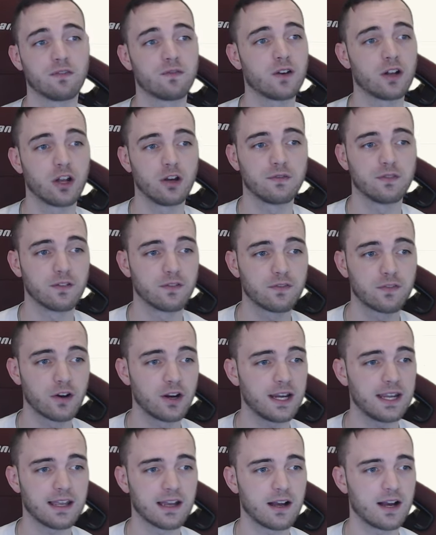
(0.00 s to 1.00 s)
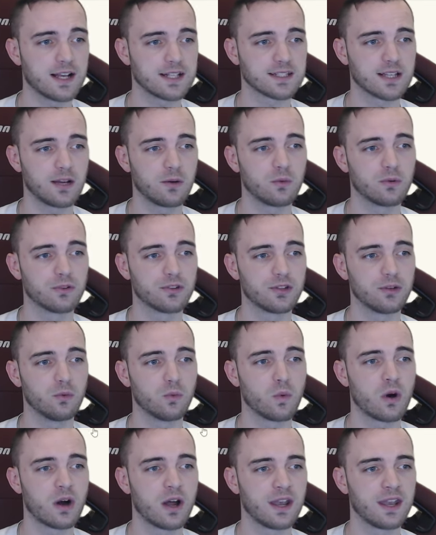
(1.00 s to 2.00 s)
follow for free, guys, I will do
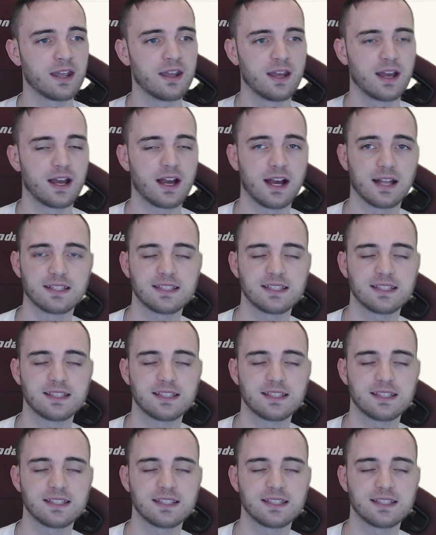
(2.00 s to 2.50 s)
one uh,